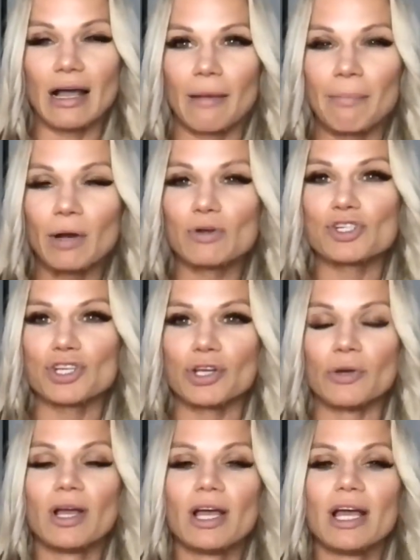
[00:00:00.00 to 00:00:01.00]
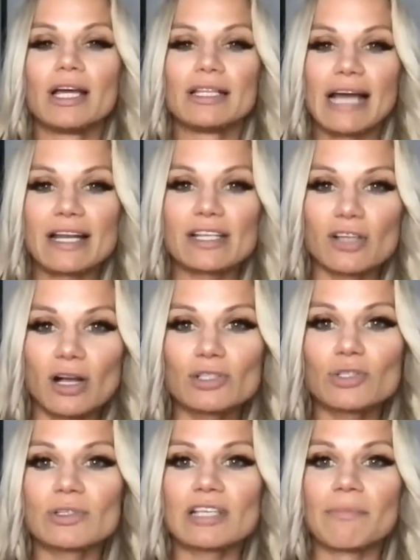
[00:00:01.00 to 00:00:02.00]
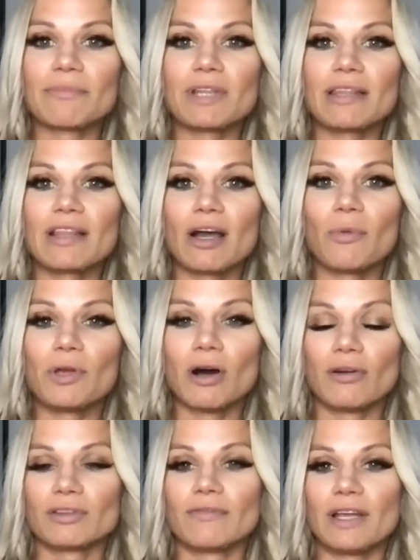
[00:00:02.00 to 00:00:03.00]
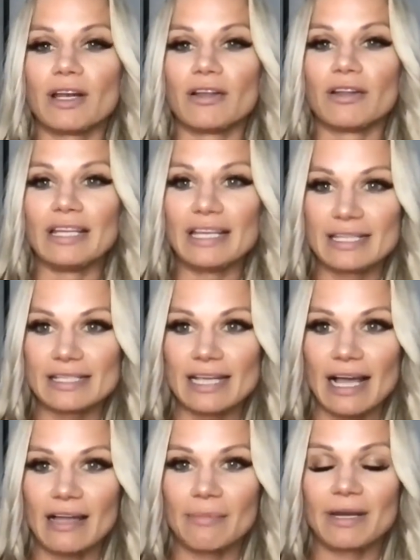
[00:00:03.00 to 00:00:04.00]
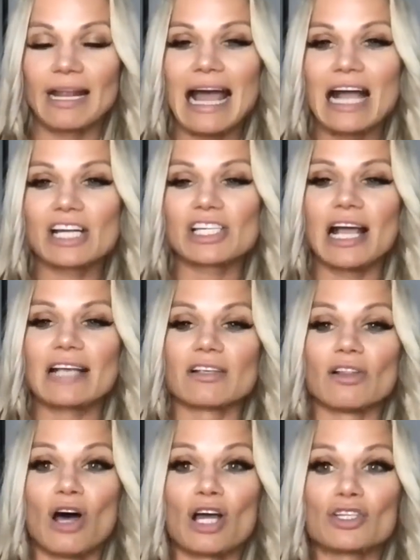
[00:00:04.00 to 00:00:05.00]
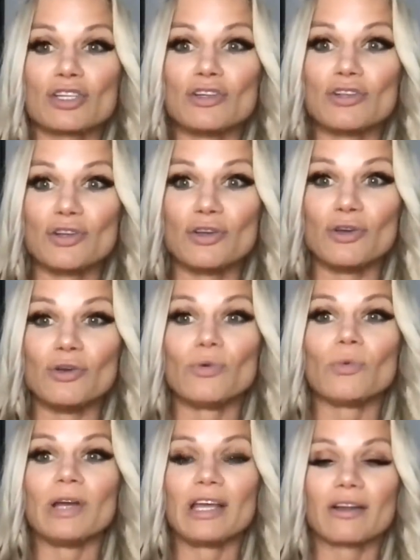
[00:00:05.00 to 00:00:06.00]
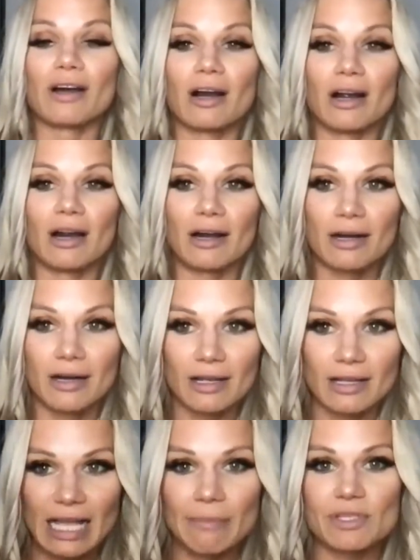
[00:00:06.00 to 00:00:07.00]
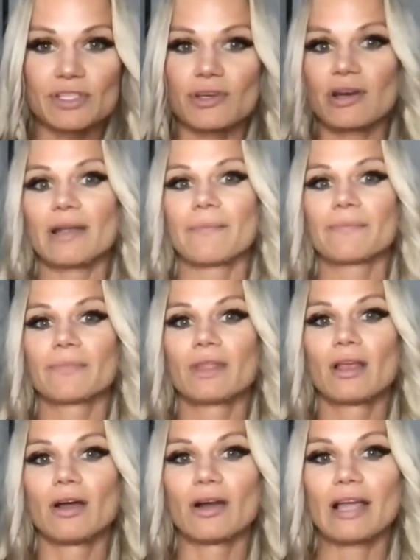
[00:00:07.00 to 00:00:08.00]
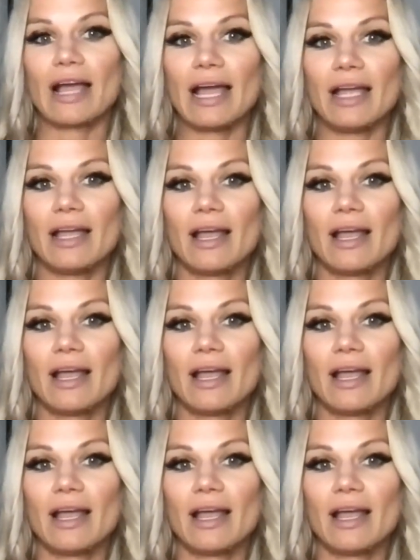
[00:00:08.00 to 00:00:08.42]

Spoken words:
about you, that is also something that we cultivate on the inside, but it actually has a lot to do with our chemistry. Okay,